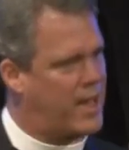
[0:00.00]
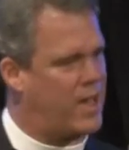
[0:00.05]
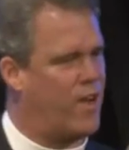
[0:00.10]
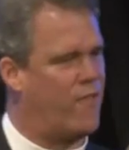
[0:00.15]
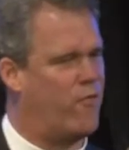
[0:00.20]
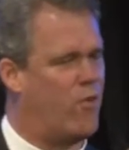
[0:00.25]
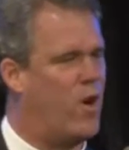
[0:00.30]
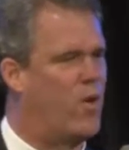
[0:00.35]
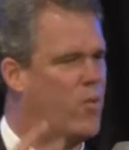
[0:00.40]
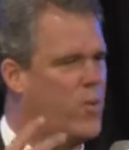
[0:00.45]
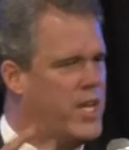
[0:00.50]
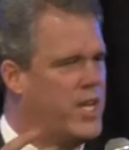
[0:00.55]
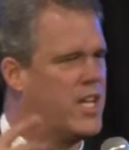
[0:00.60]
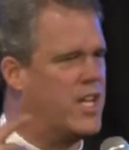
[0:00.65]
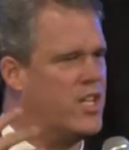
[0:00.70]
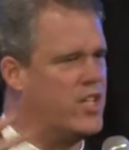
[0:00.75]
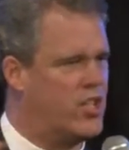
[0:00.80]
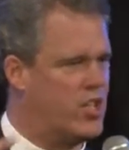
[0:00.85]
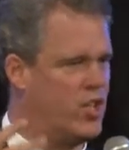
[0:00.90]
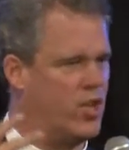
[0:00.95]
of what we
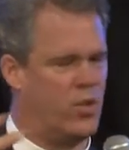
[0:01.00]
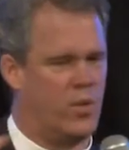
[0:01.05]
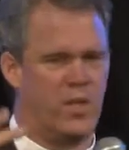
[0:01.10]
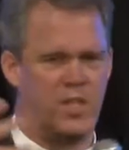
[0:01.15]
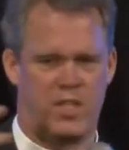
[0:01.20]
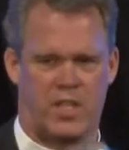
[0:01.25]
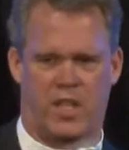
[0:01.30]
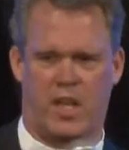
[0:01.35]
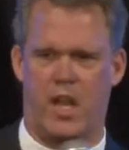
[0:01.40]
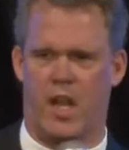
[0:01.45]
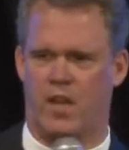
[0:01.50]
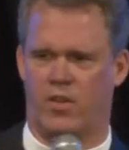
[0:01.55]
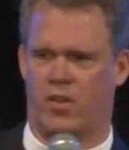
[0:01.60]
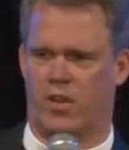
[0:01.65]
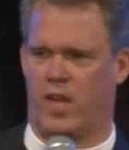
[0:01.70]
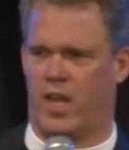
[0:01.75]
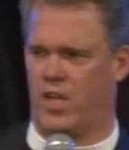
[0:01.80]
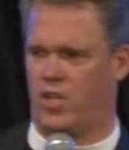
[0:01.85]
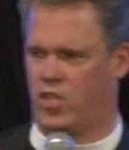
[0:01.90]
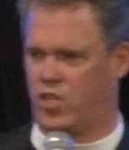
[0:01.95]
can do as a
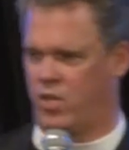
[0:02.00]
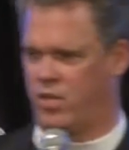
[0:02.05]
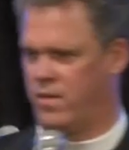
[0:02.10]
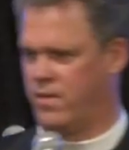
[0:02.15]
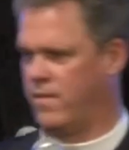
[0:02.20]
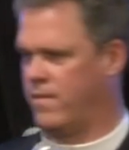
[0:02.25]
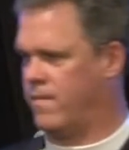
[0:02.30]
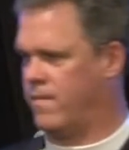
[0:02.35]
congregation.